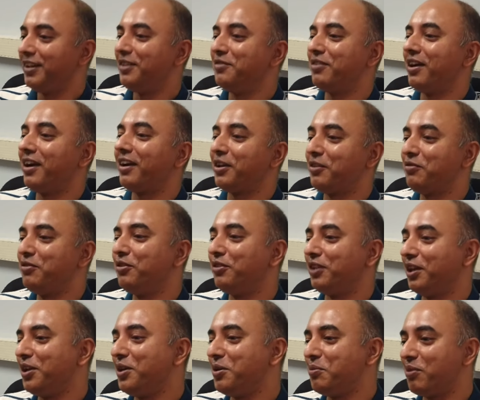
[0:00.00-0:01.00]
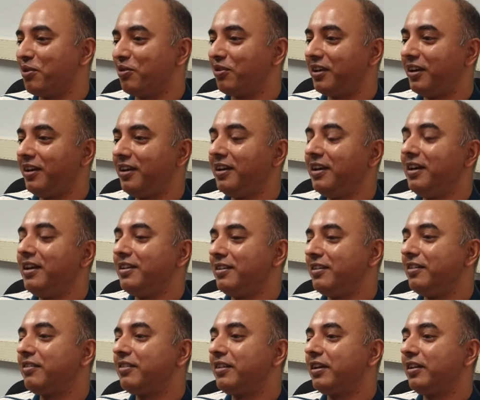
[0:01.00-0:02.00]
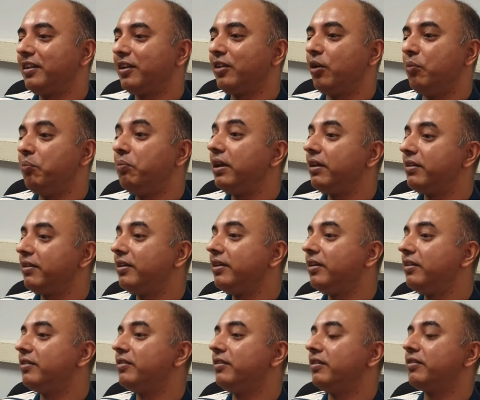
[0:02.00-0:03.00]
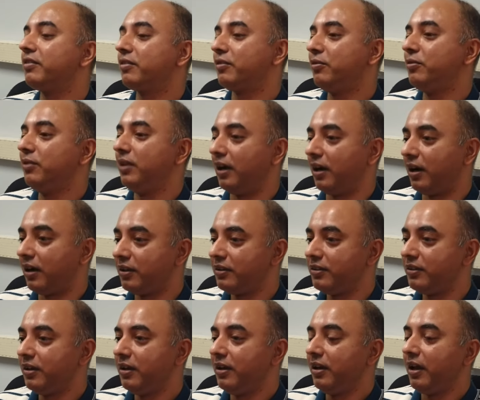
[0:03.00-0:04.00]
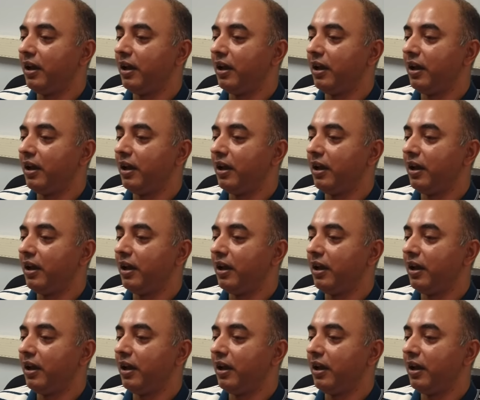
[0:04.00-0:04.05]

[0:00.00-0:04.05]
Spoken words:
In fact, if you think about it, just that the complexity is just too large,